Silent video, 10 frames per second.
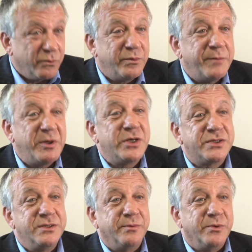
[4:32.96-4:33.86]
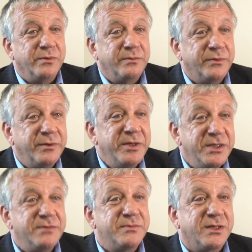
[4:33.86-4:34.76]
we're personable. We're a
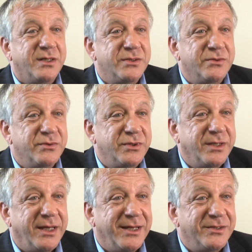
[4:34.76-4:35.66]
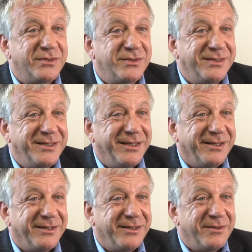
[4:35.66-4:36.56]
medium-sized auction house,
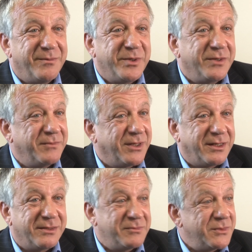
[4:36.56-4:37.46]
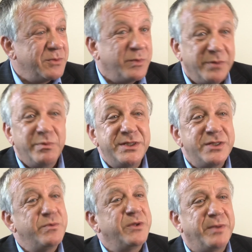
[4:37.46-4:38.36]
but we
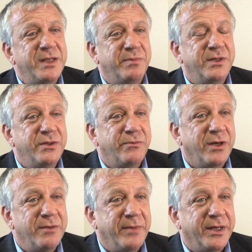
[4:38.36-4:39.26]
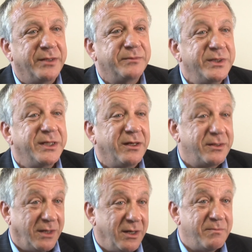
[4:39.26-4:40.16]
deal with people in the right manner.
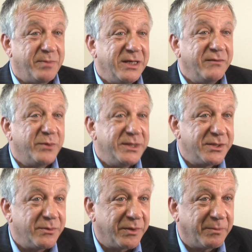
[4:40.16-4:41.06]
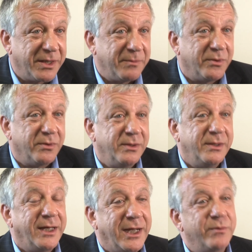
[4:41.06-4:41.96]
I believe we deal with people
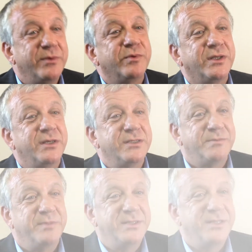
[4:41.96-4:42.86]
how we would like to be